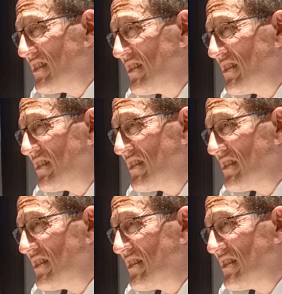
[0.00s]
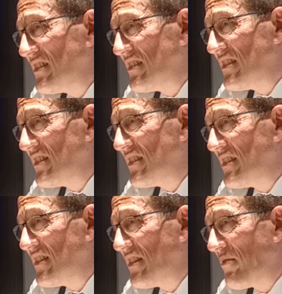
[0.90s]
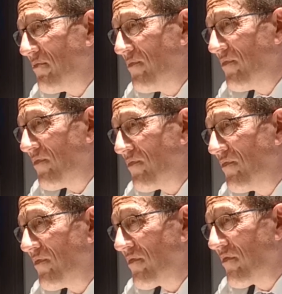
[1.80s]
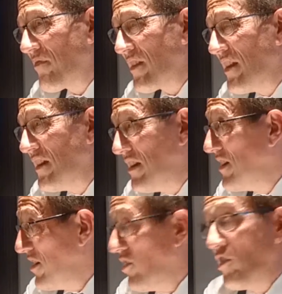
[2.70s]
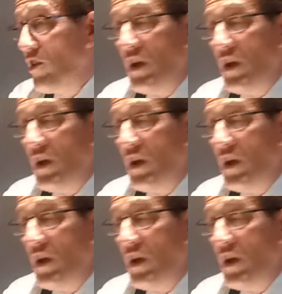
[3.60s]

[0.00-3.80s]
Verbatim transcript: Um, what will happen with the number of startups coming up from Nigeria?